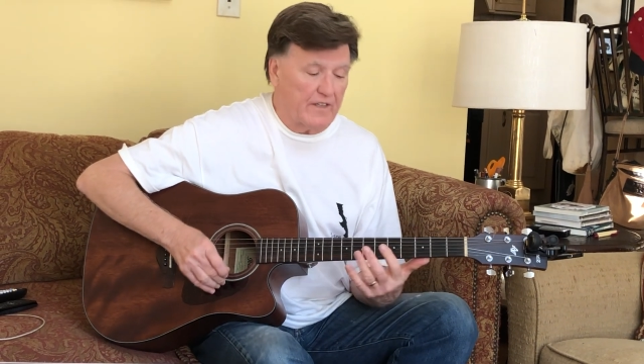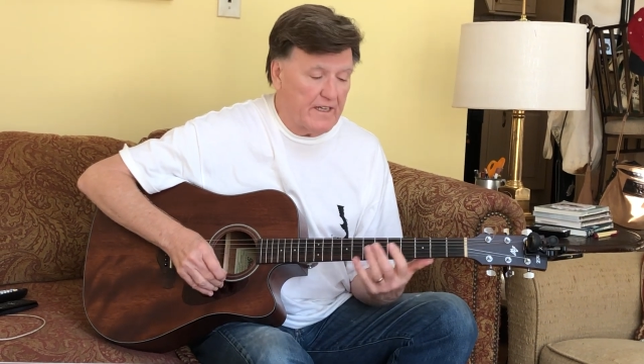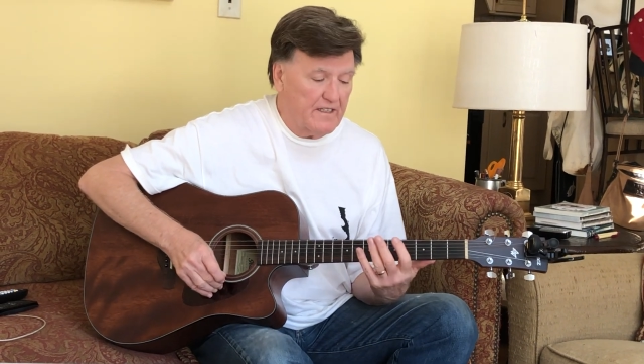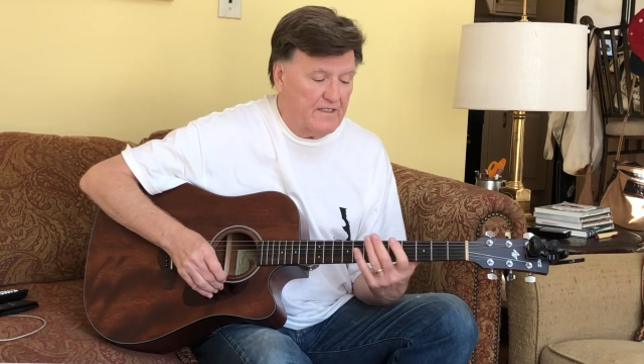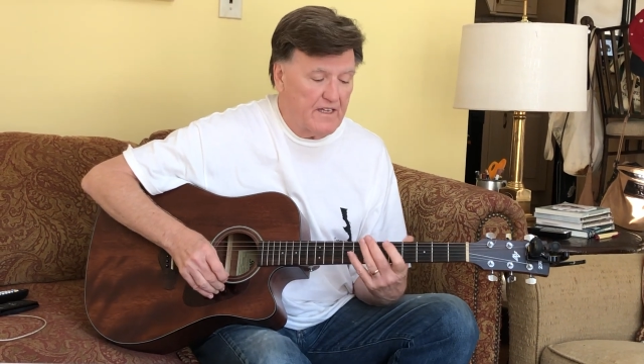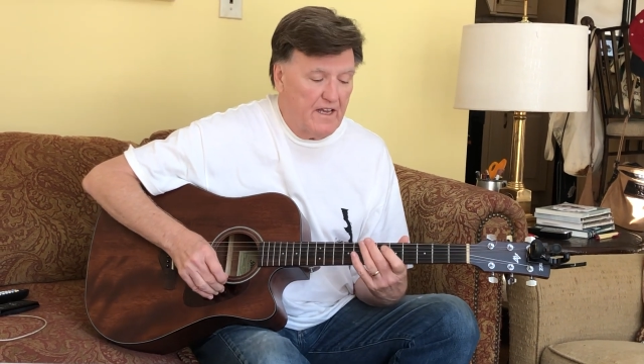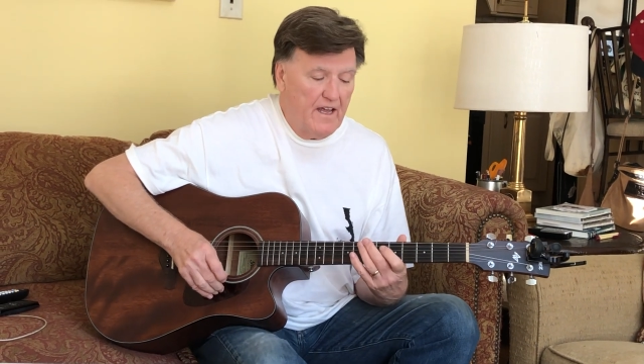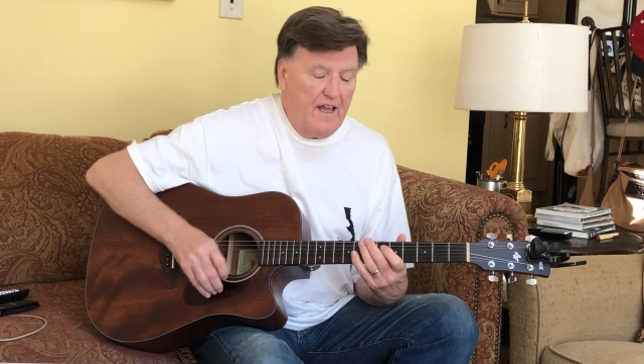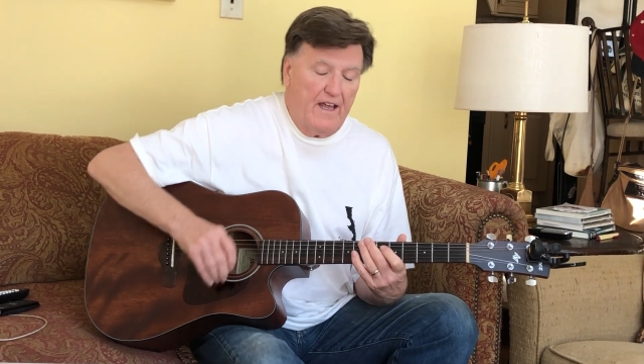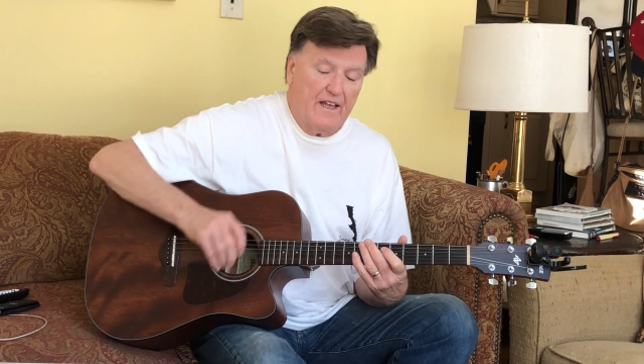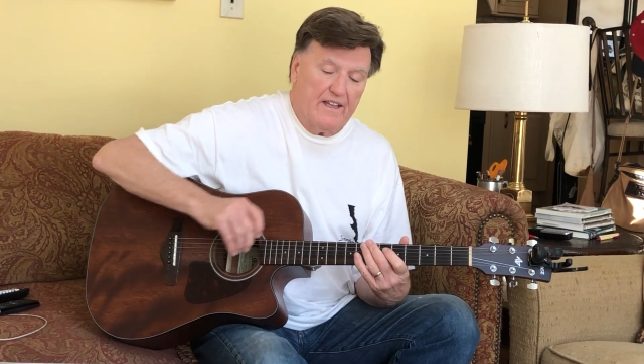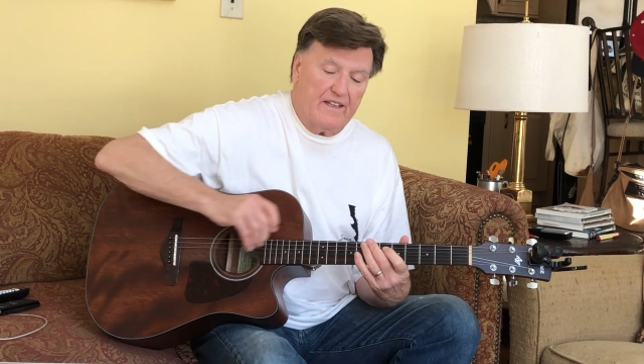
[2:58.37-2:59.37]
licks.
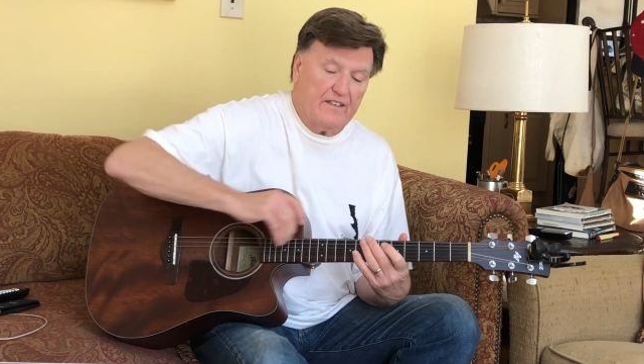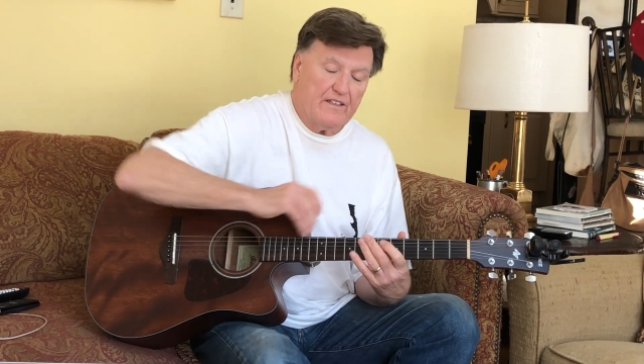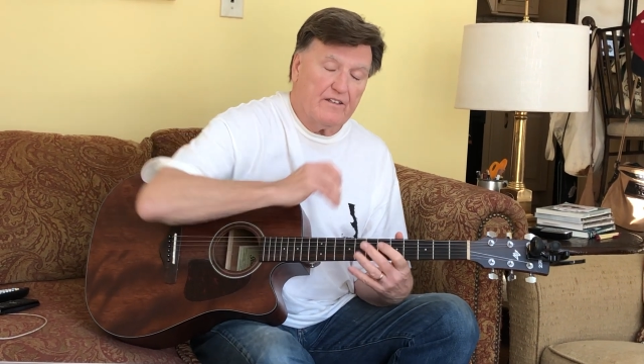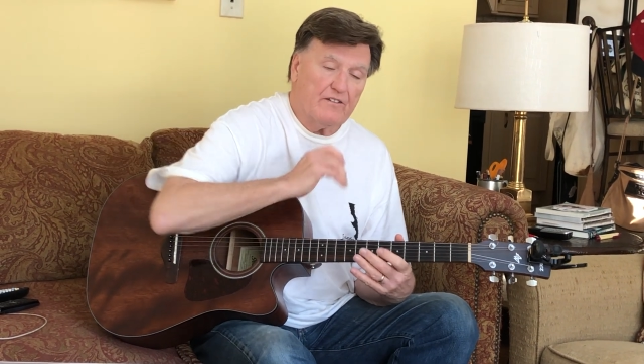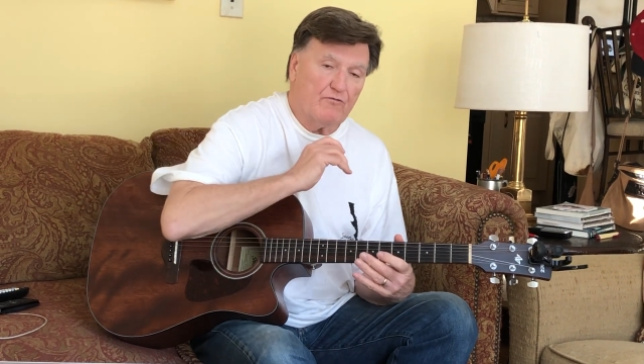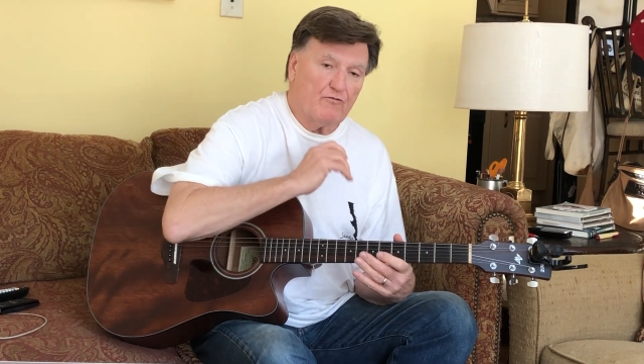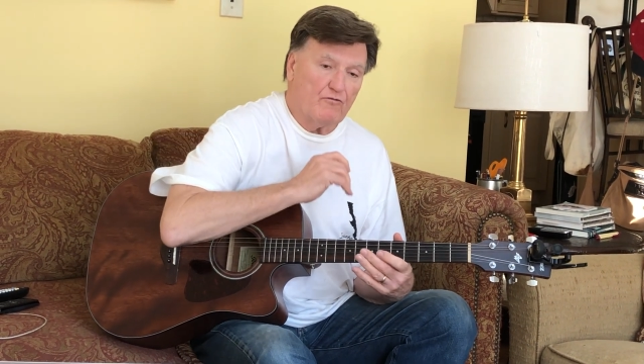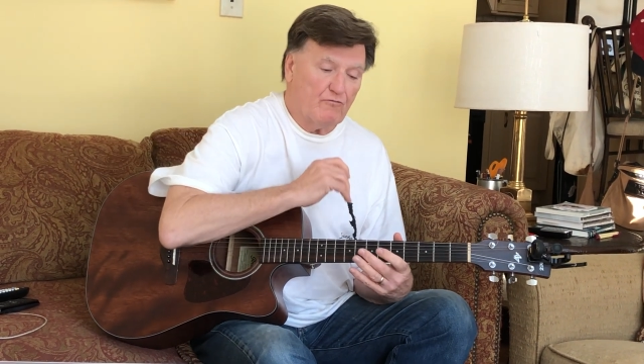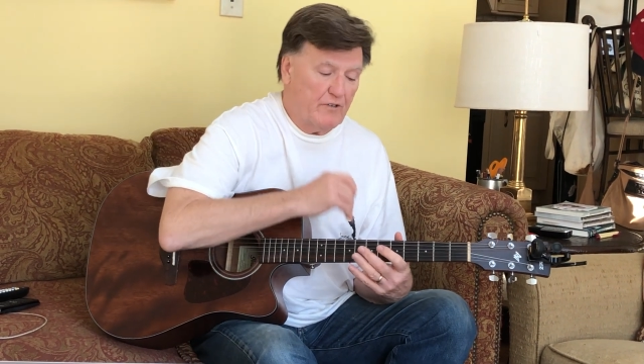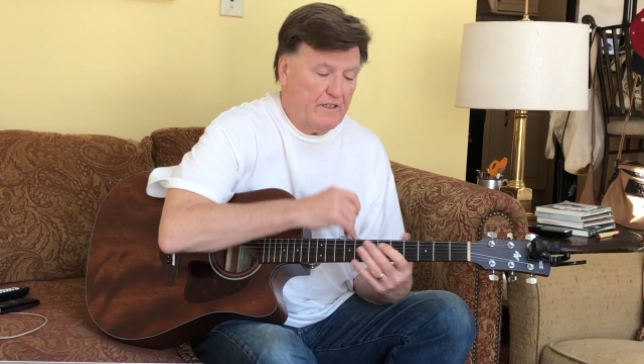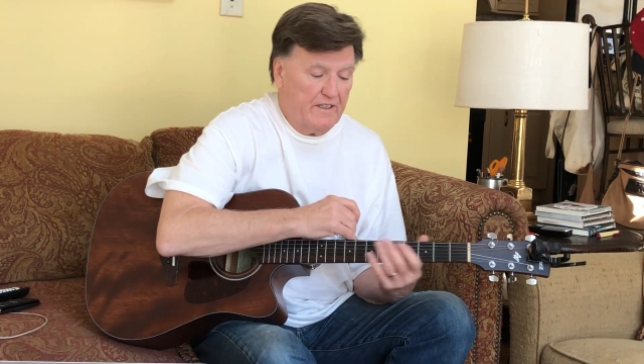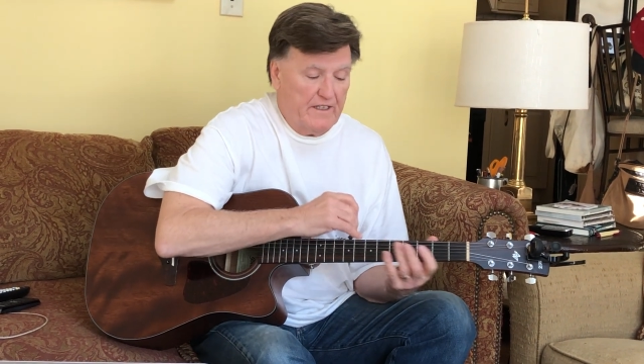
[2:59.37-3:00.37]
The
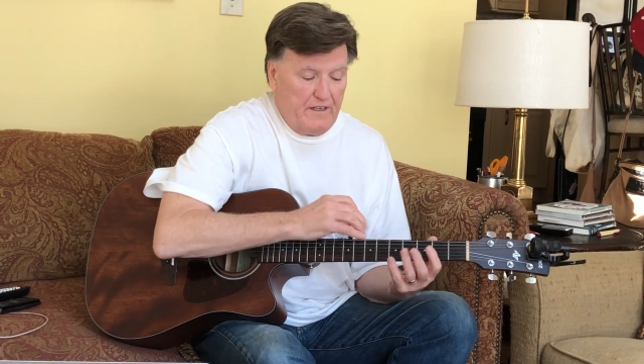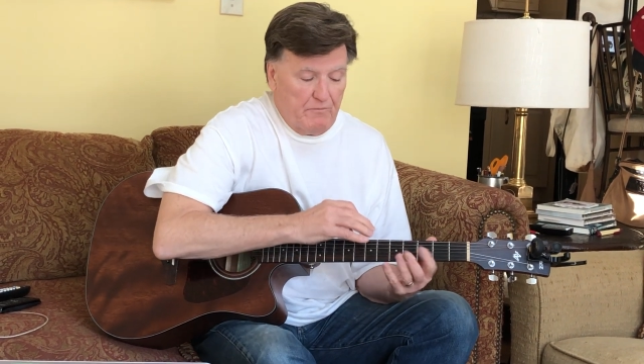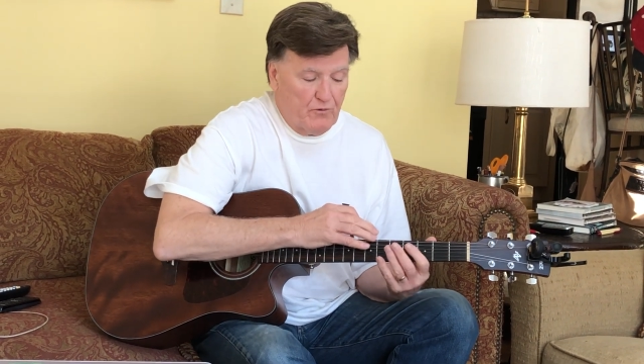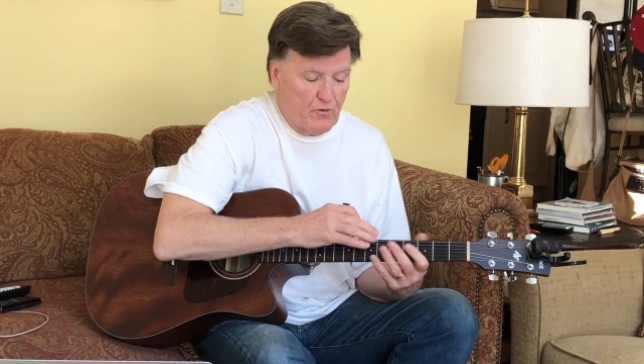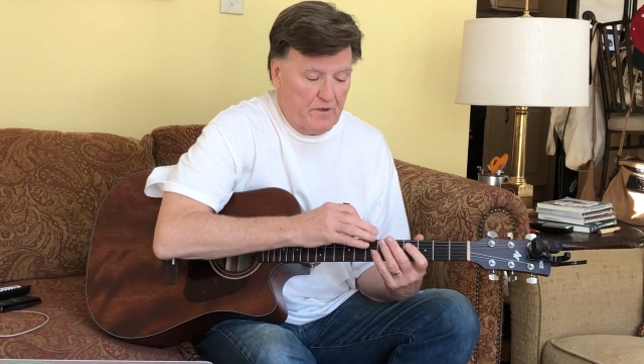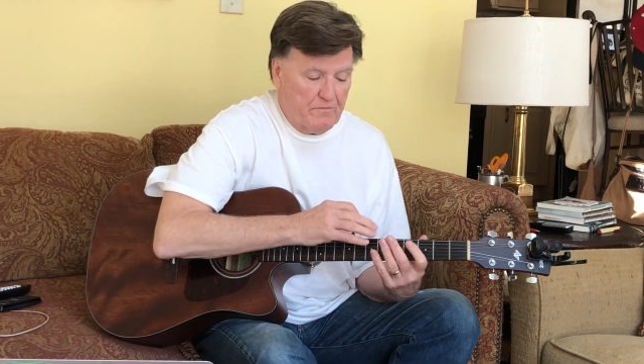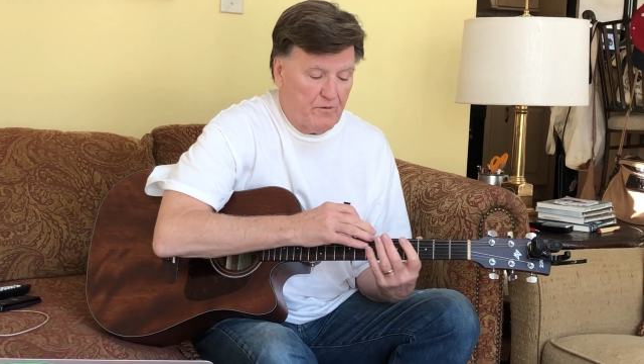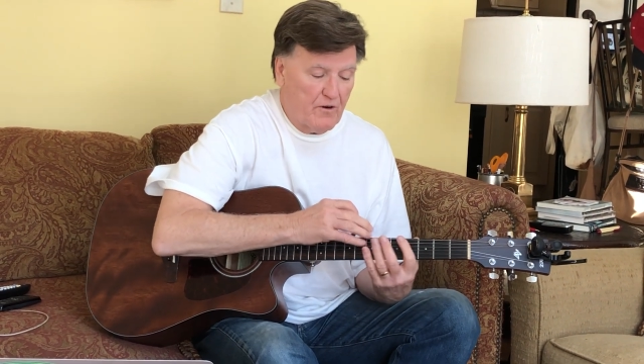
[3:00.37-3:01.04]
really important